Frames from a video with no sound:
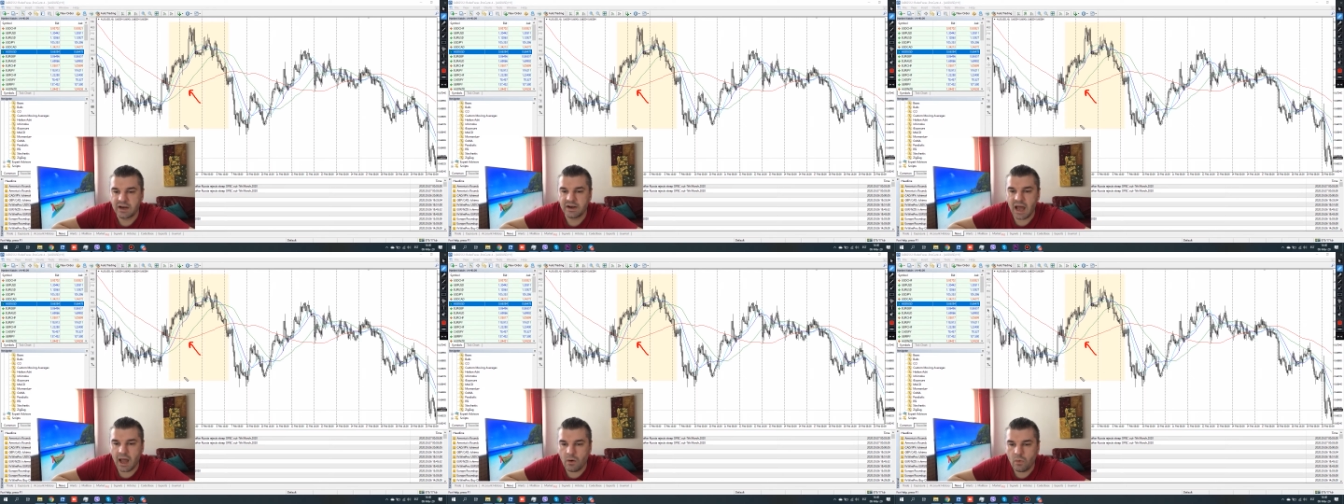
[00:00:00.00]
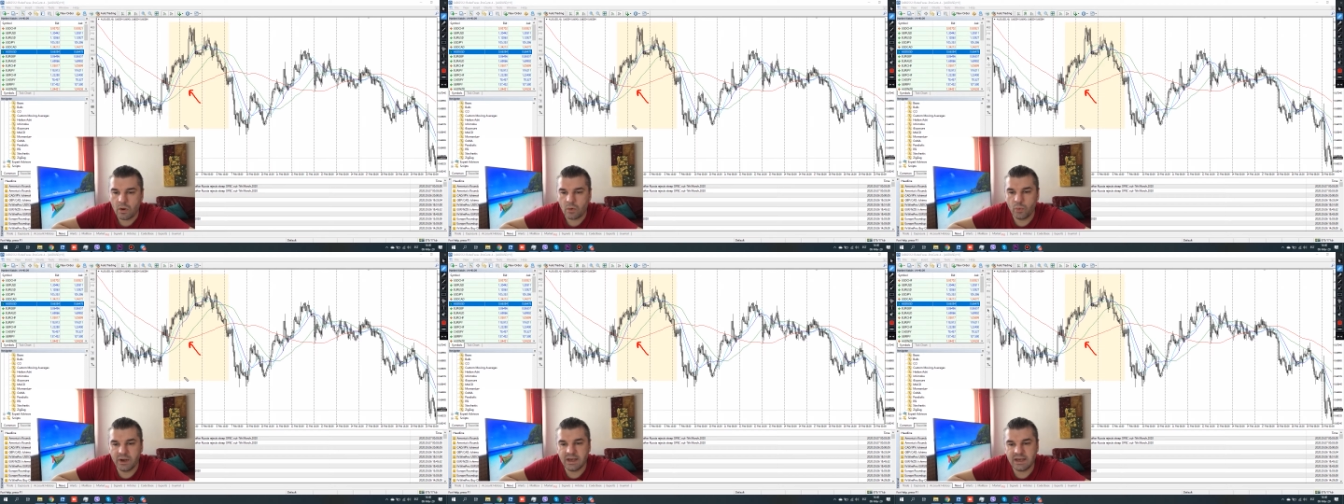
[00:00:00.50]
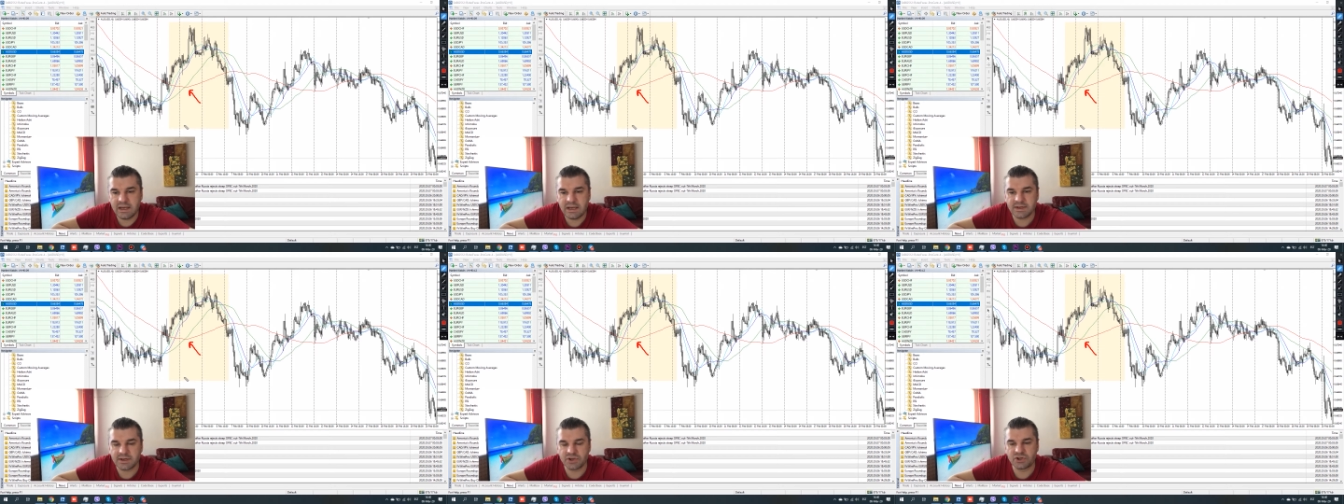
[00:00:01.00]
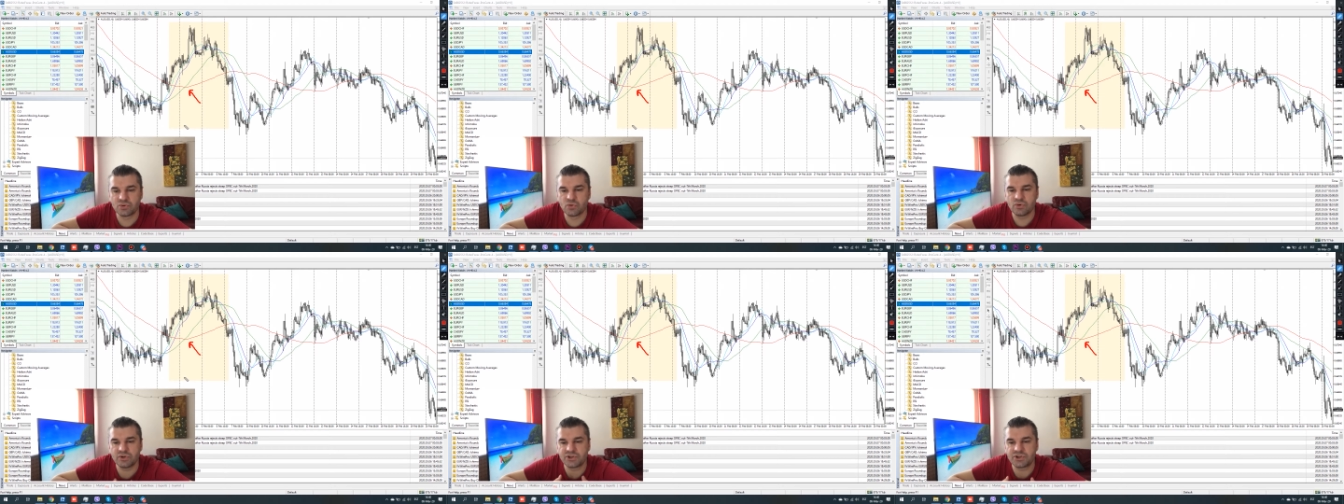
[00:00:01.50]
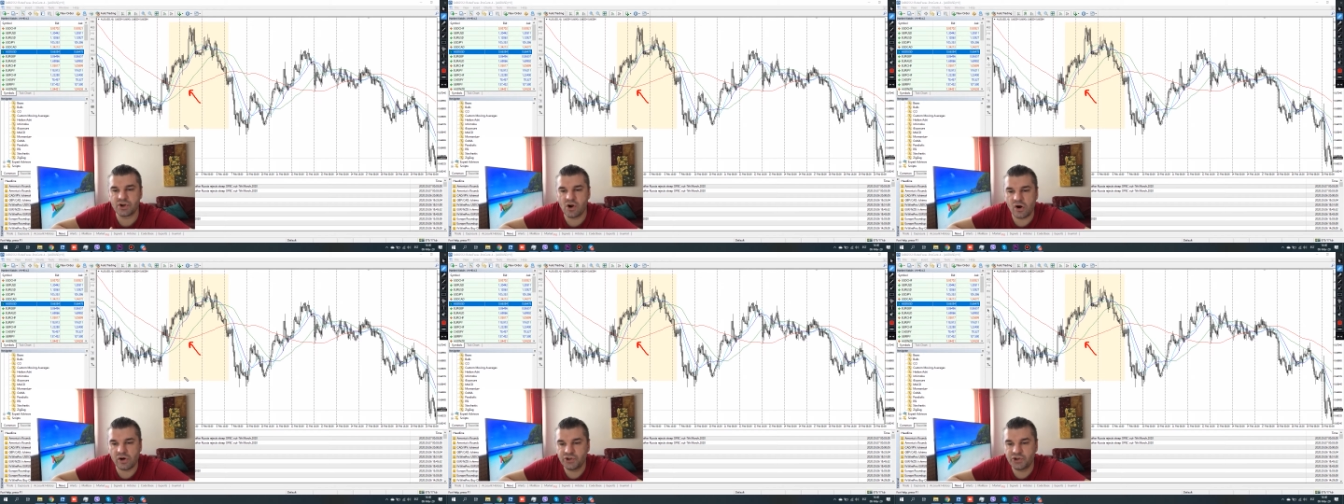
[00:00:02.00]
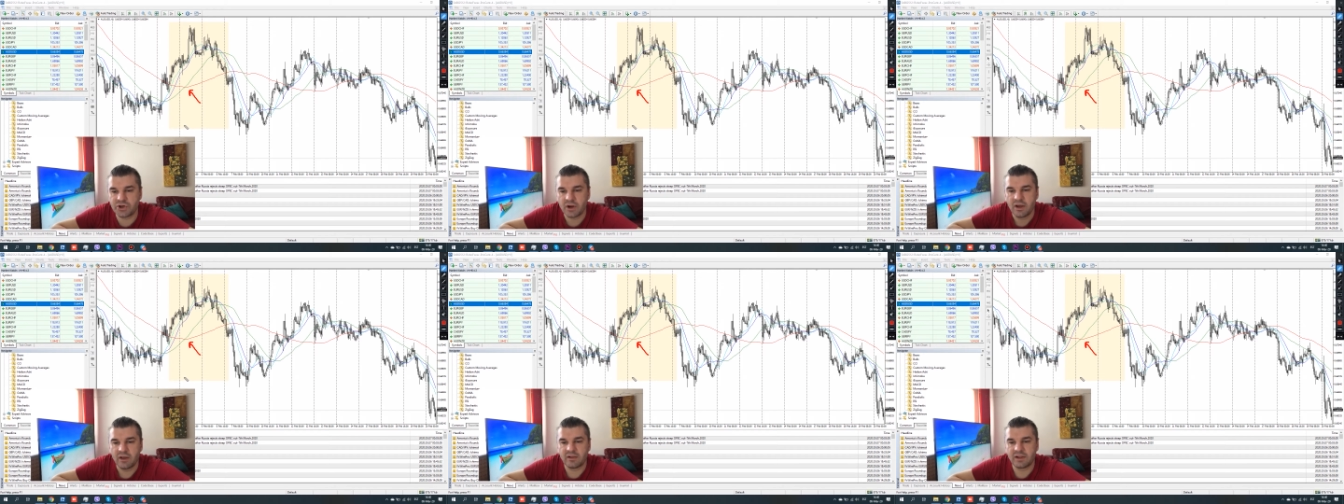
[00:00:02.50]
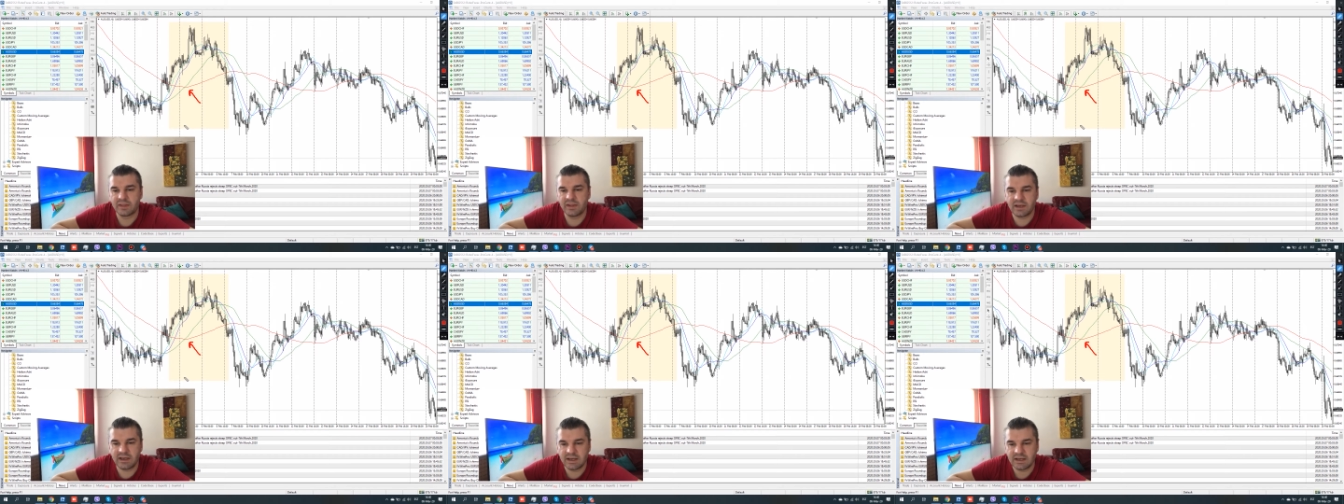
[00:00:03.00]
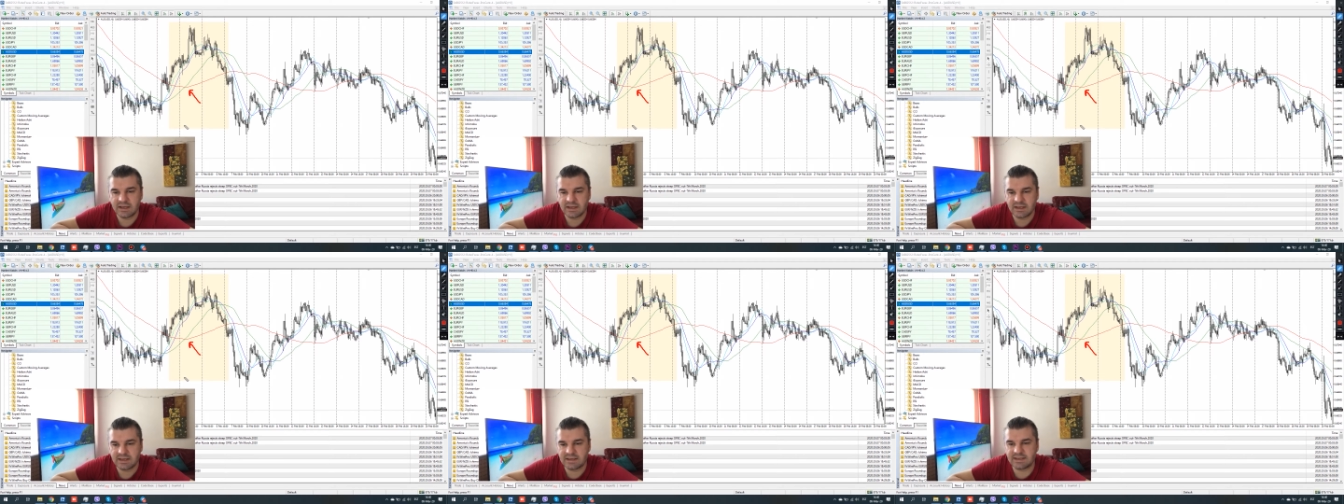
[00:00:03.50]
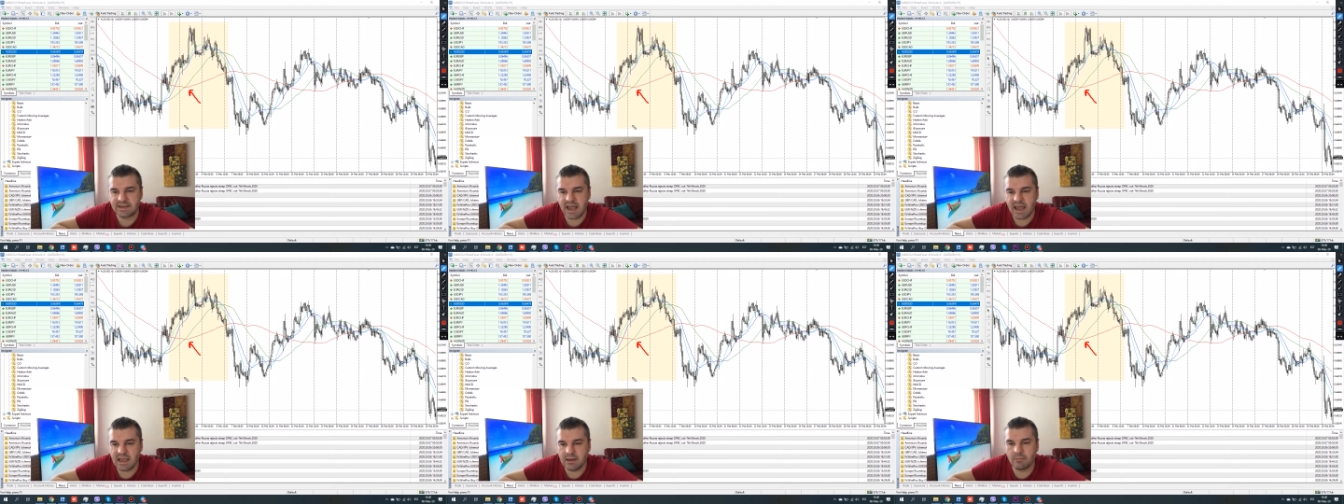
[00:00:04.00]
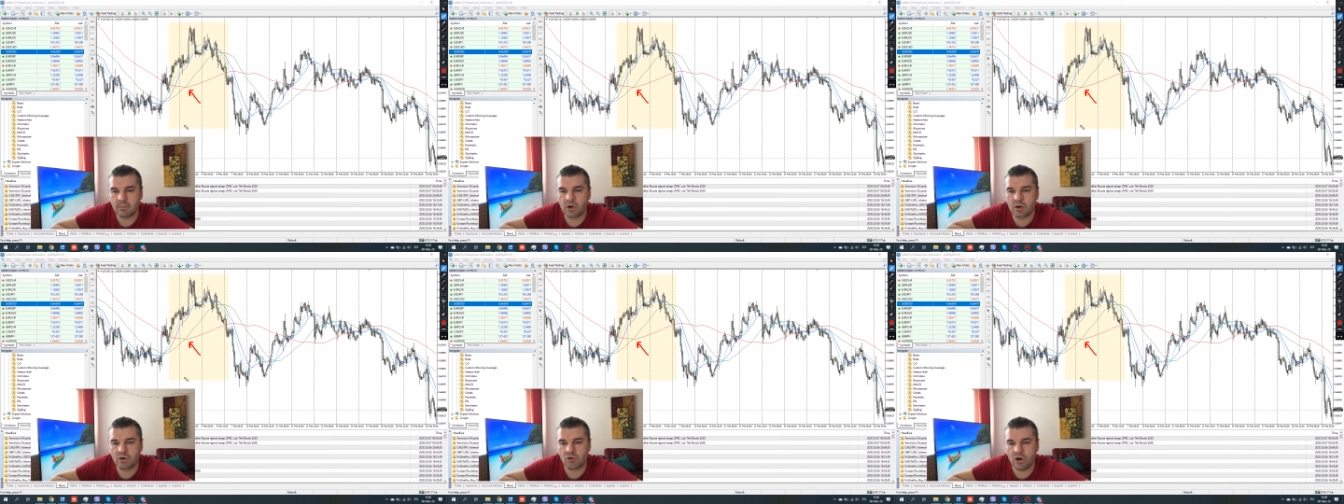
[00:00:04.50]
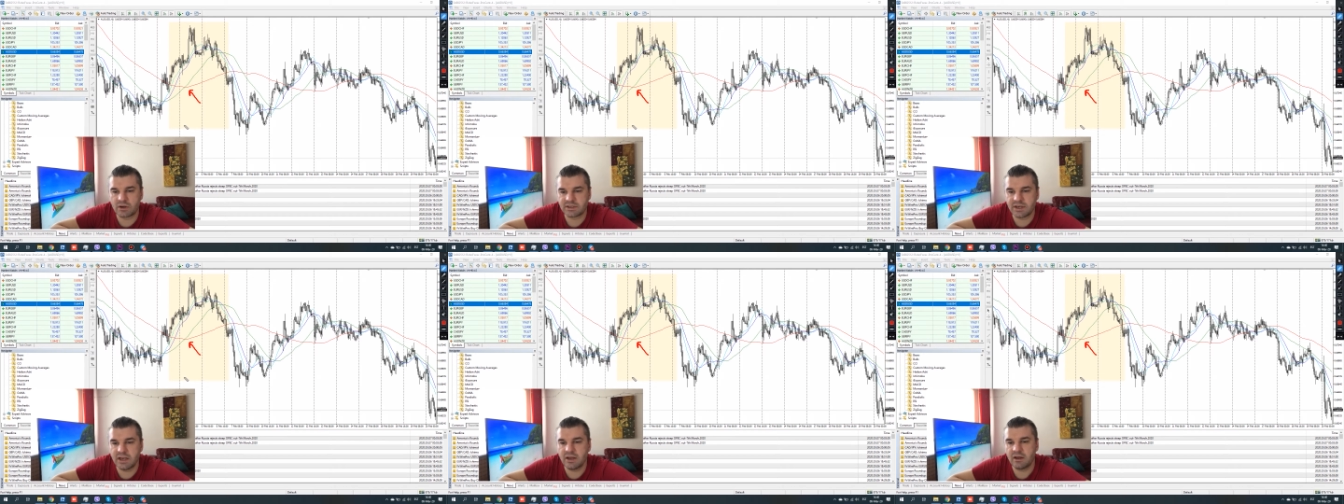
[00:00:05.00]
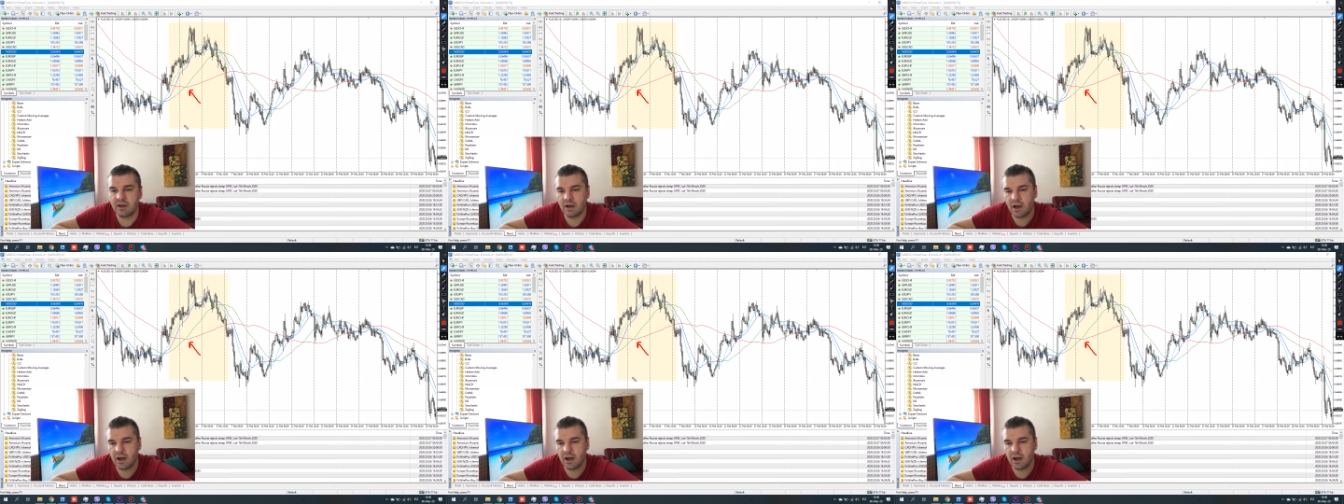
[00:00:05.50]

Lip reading: Now we need to search the same crossing,